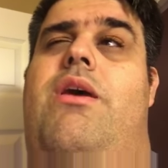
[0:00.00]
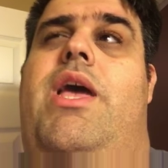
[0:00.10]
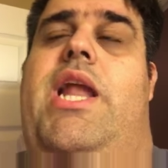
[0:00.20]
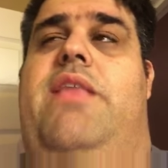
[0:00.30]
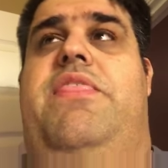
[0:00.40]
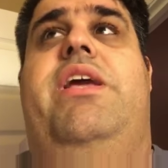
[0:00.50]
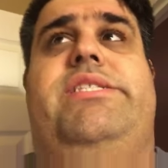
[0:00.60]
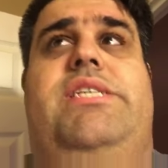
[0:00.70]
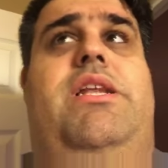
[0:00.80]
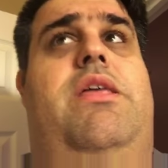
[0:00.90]
and I think
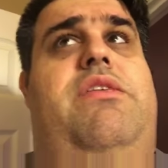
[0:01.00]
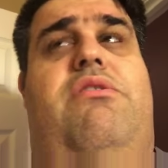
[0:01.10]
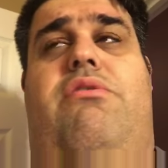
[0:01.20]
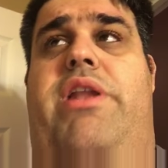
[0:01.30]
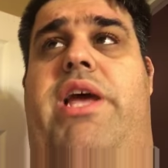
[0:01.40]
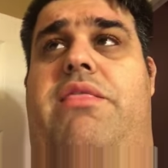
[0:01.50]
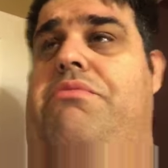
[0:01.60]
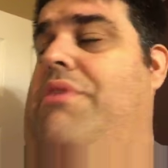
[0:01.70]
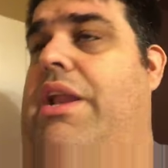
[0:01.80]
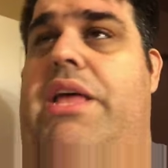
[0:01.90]
it's unethical, and I
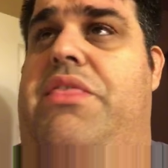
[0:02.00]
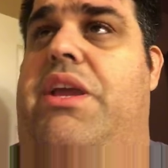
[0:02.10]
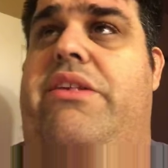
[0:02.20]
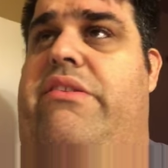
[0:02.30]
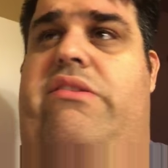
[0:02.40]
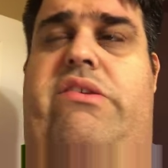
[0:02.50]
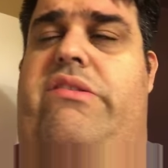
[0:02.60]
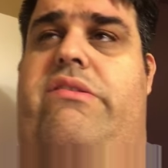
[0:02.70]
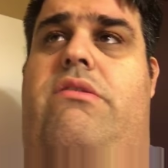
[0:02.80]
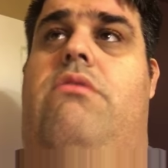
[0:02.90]
think it's
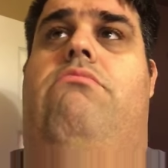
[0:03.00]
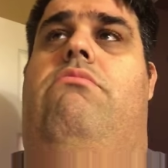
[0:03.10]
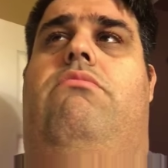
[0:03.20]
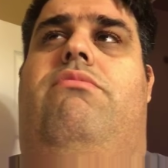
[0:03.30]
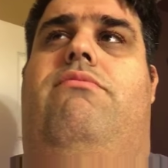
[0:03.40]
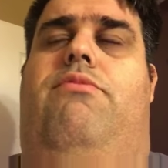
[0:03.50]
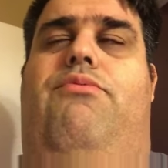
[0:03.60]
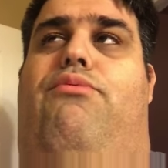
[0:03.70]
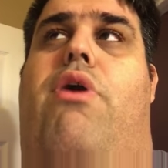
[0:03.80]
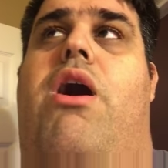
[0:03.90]
just
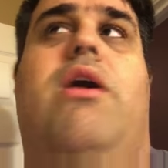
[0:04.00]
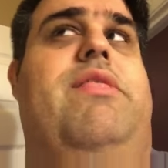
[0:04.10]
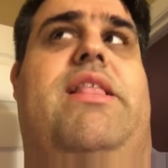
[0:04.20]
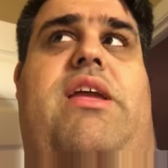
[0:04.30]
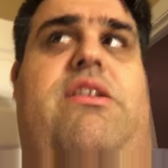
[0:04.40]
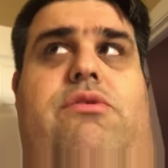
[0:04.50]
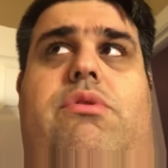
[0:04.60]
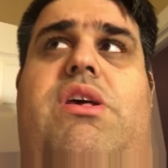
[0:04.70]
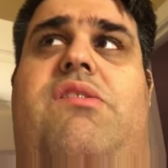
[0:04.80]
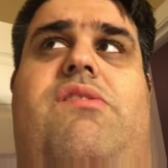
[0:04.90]
wrong that they
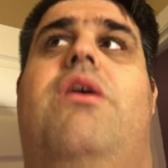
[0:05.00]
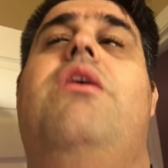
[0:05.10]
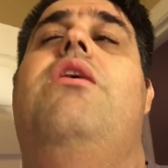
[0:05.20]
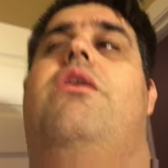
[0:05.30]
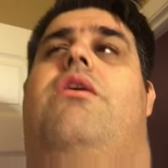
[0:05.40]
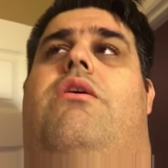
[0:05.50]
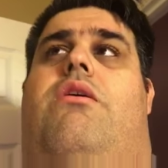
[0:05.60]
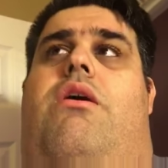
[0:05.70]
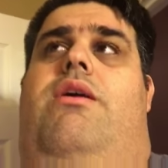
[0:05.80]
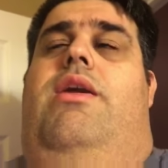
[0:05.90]
do this.
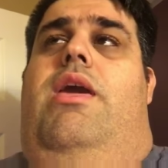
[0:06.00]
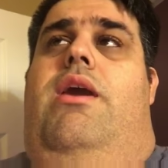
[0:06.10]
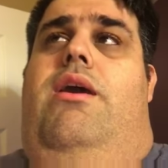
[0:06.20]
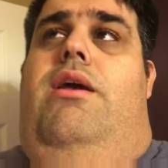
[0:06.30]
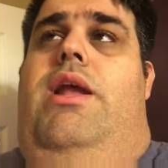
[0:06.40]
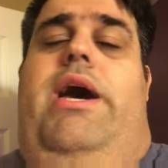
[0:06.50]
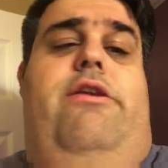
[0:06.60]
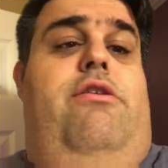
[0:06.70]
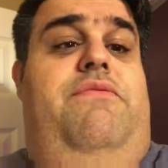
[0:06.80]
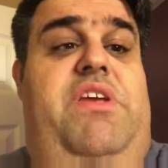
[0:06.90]
And I
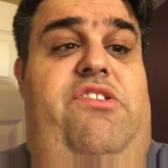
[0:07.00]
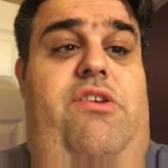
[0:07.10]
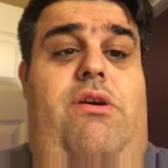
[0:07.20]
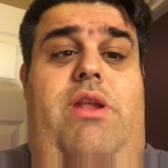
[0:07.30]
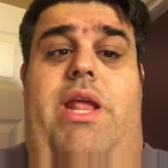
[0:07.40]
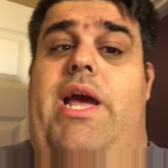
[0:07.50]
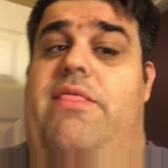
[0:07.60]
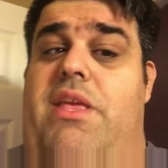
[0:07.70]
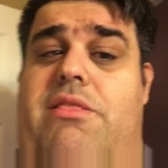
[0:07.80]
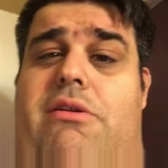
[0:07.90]
don't know if they should. And I
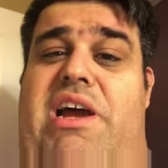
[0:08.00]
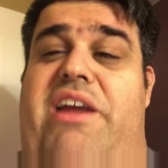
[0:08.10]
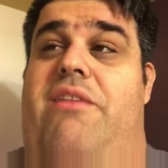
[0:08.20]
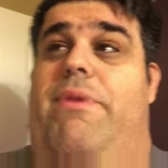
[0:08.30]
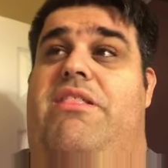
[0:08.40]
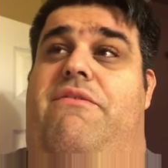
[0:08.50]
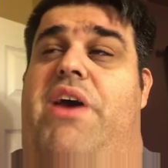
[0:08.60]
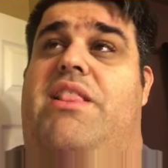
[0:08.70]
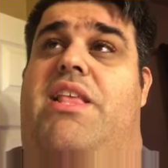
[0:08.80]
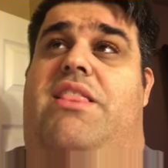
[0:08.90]
think they're lying about the
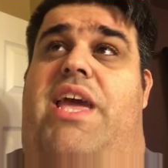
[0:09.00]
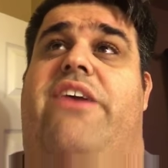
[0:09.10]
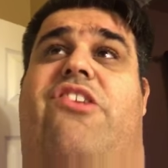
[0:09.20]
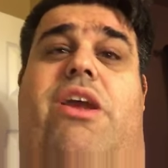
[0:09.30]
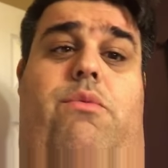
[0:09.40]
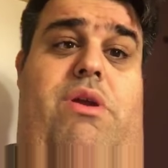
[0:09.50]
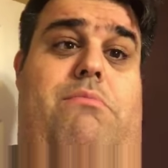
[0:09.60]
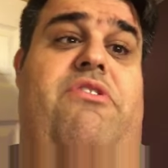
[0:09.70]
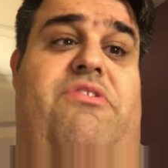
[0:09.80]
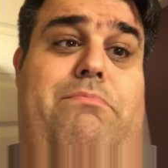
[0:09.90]
fact that they actually get
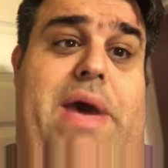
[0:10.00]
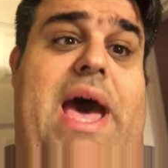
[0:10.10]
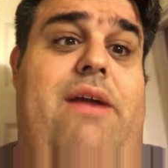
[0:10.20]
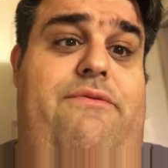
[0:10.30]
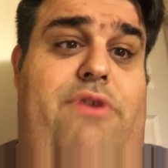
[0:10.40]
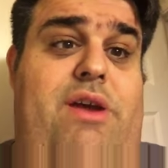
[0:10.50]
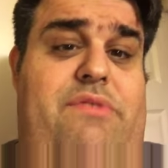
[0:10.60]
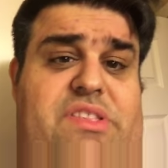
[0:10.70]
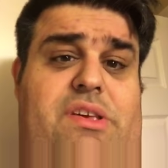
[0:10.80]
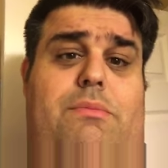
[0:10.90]
reimbursed back for
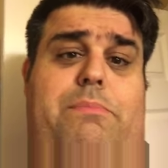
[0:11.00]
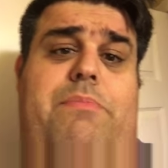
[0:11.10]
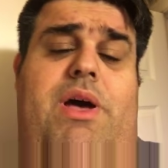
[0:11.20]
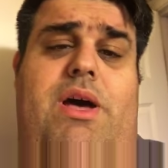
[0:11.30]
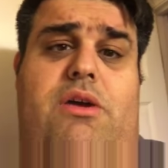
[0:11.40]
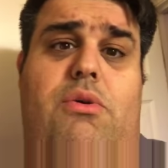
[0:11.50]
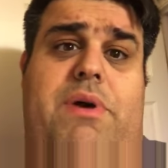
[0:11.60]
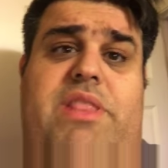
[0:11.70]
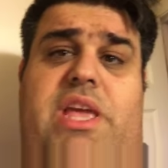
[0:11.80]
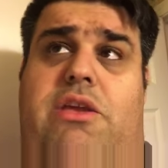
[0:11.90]
every single
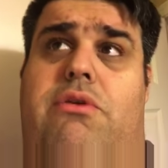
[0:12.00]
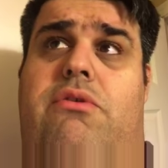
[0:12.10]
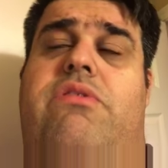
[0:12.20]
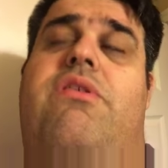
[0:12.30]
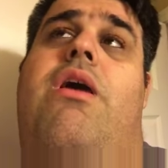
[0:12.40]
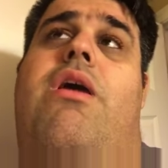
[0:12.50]
coupon they use.